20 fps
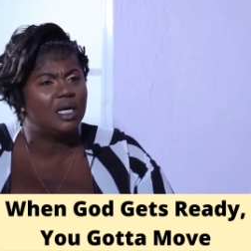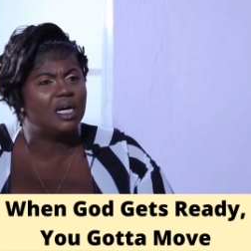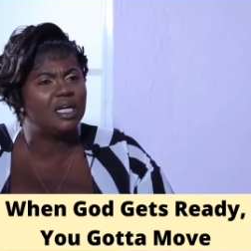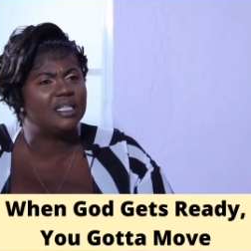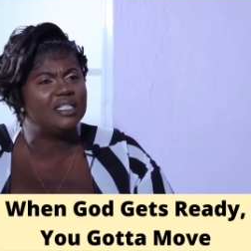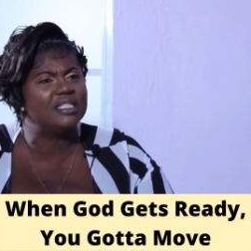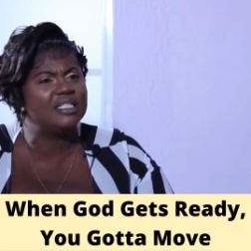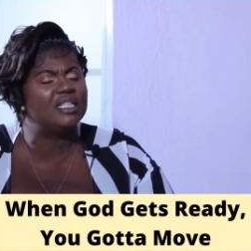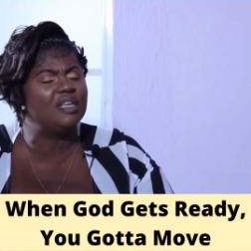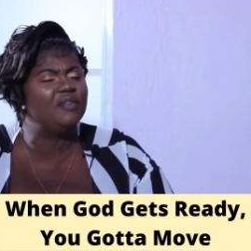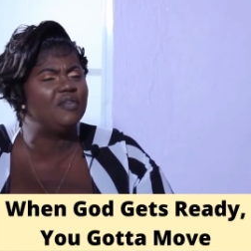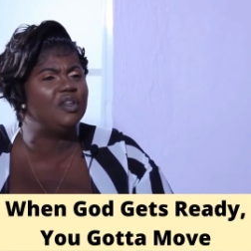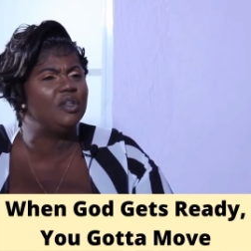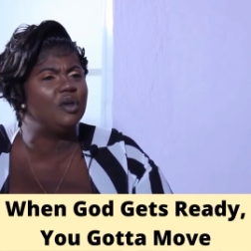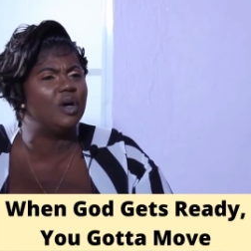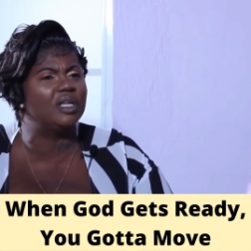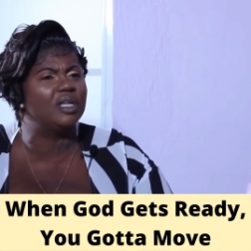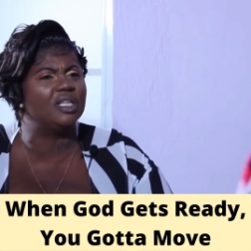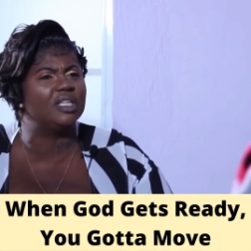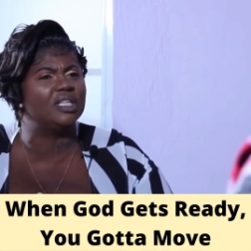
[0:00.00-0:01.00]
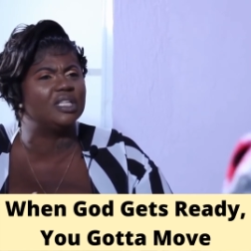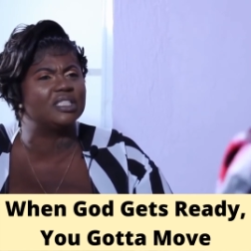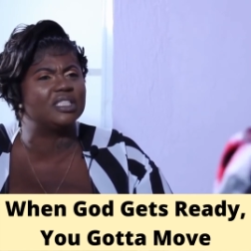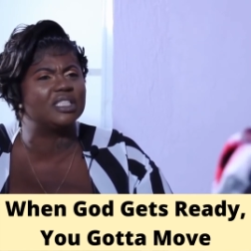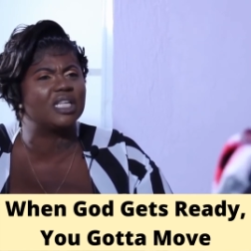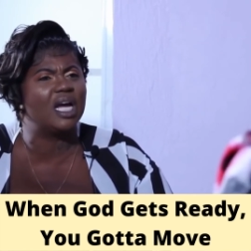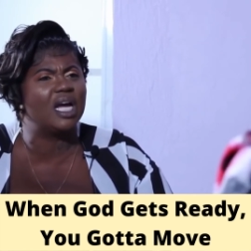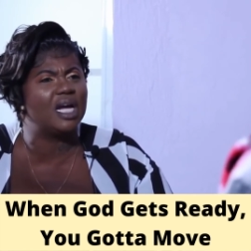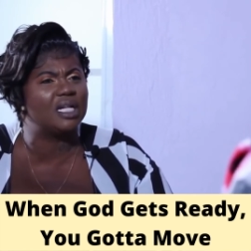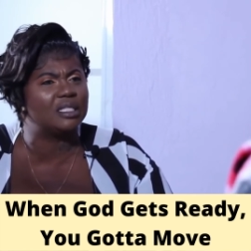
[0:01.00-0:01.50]
God is giving you another
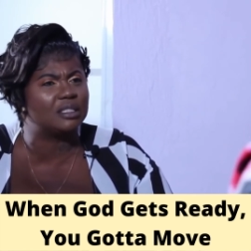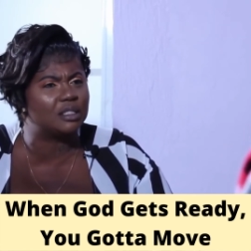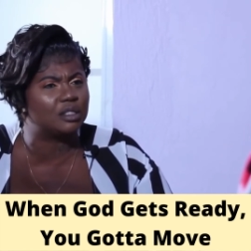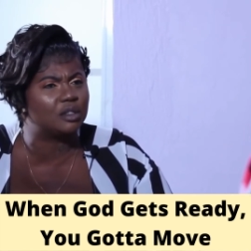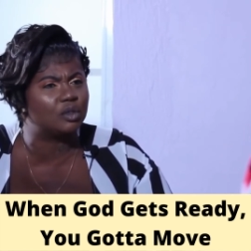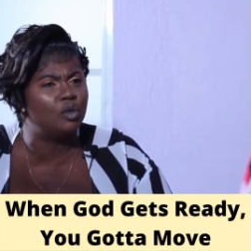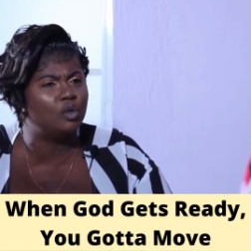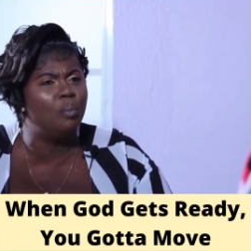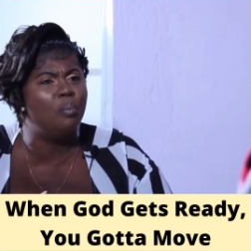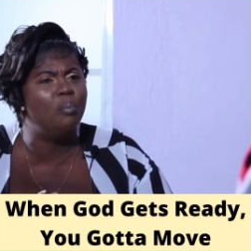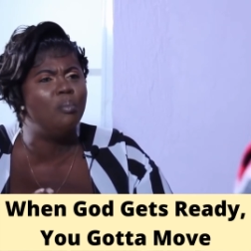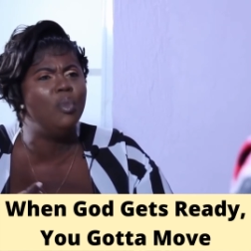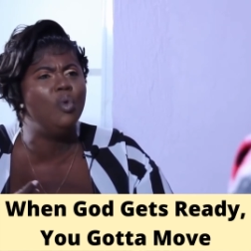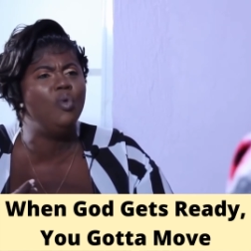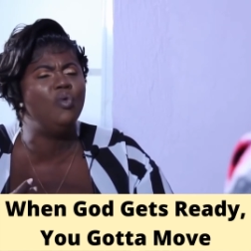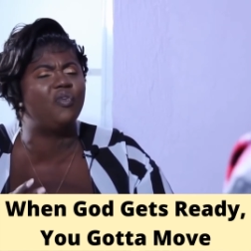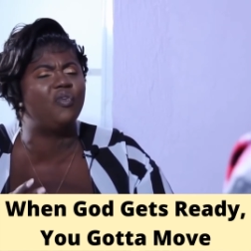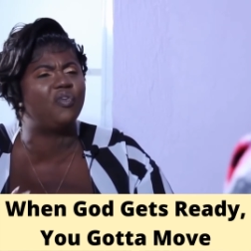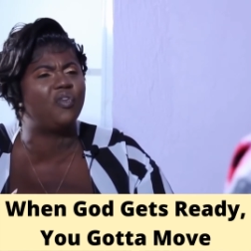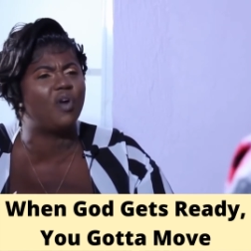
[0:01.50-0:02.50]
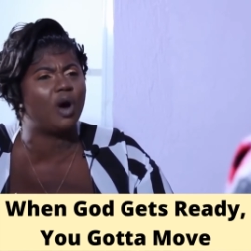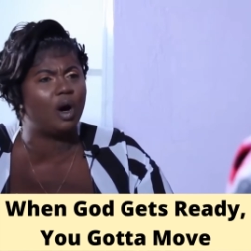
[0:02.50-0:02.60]
chance to move